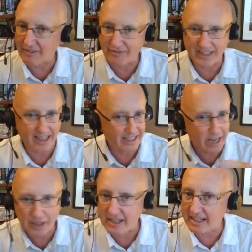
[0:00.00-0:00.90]
sent
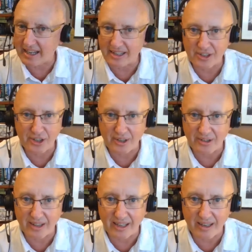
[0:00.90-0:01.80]
nothing into
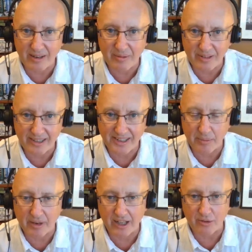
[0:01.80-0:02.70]
the
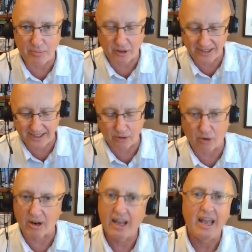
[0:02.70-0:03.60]
CBU bookstore.